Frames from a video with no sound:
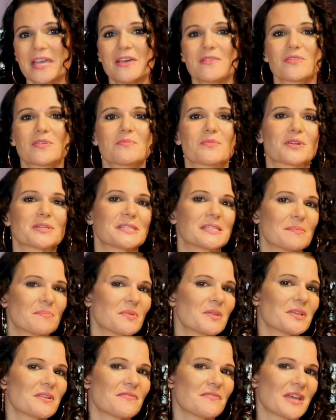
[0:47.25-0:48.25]
for more simple
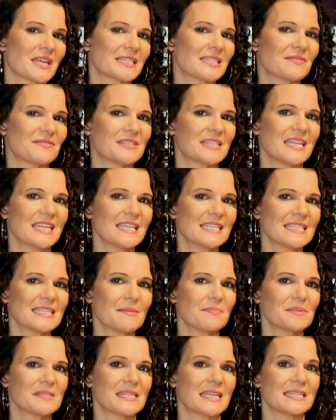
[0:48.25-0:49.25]
and effective singing
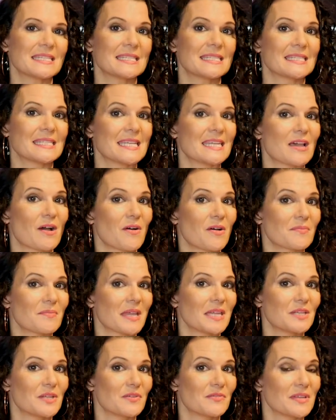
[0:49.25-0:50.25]
tips and to see all
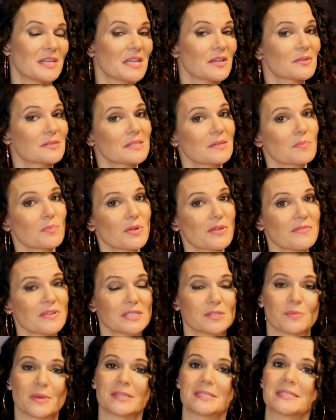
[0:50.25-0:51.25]
my new videos and
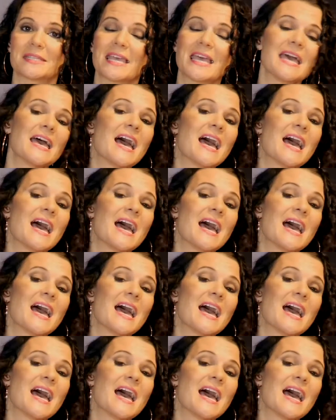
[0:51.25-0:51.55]
previous ones.